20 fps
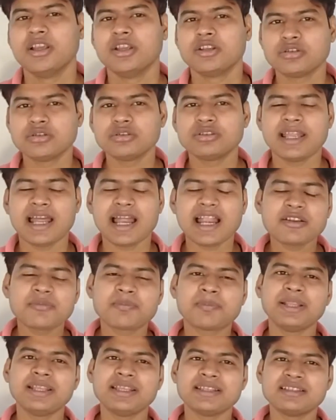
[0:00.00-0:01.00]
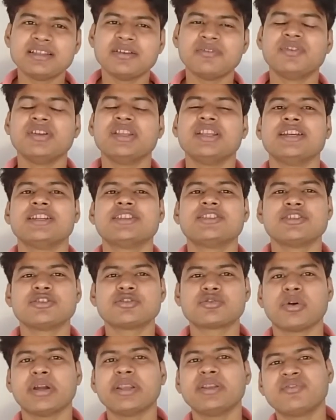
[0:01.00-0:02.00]
So that place, the village,
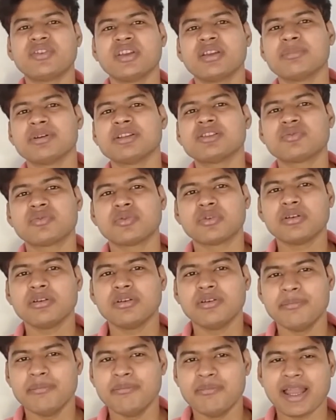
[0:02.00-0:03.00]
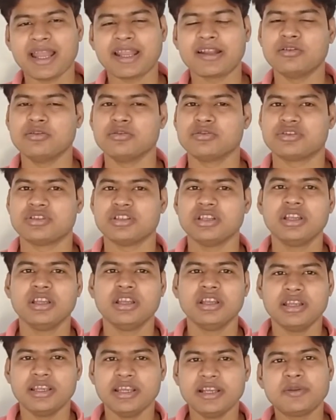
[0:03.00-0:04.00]
is quite famous for mangoes.
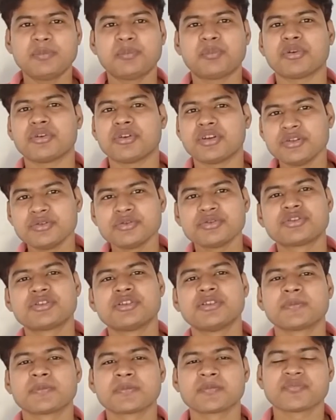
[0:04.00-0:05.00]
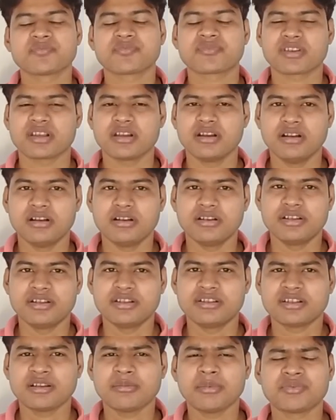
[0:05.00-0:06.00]
It produced
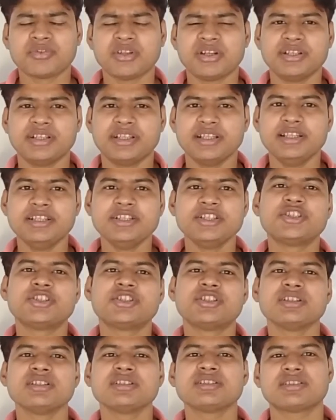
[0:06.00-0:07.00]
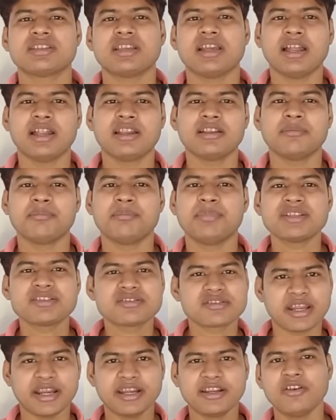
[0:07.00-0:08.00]
some of the delicious and the
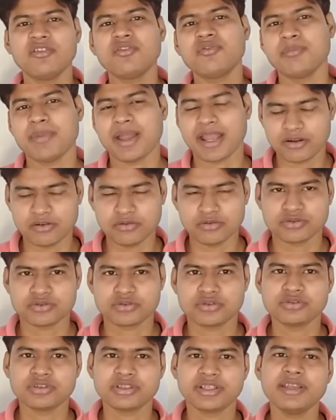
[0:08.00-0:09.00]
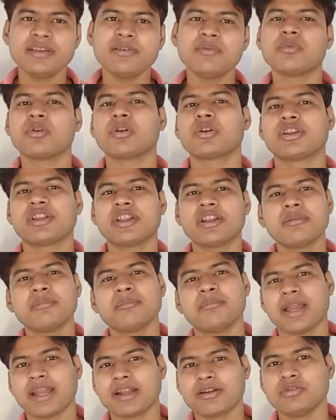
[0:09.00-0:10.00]
best kind of mangoes. So they wanted
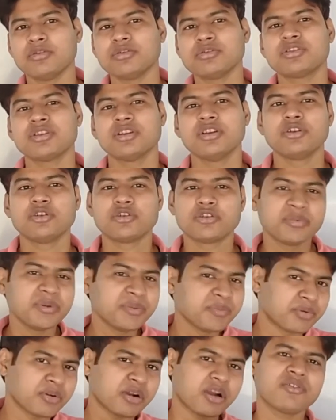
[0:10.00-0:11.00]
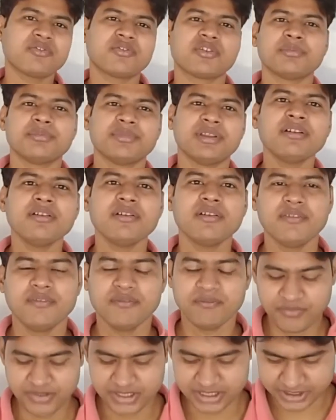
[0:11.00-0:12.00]
mangoes to be brought from the
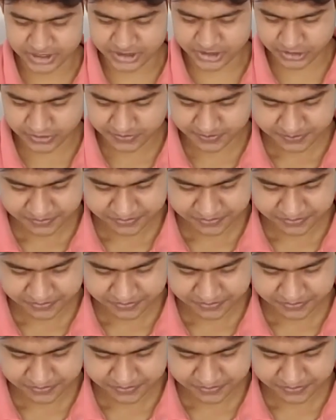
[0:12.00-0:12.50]
village.